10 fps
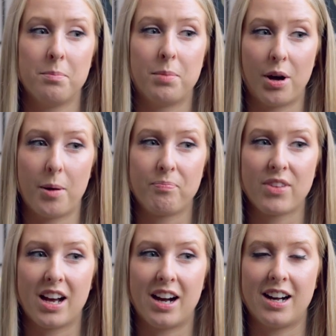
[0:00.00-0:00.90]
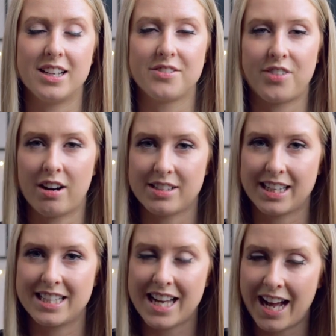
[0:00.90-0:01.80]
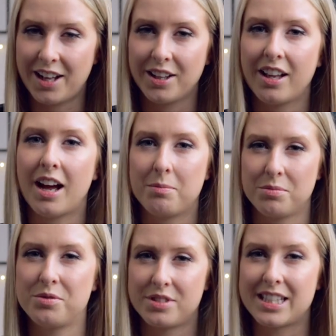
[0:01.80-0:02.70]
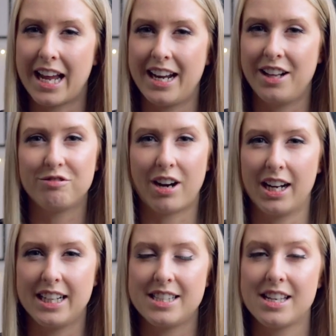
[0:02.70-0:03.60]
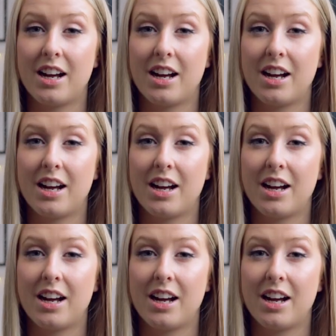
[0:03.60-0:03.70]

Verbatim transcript: But as far as I can tell, I'm saying it right.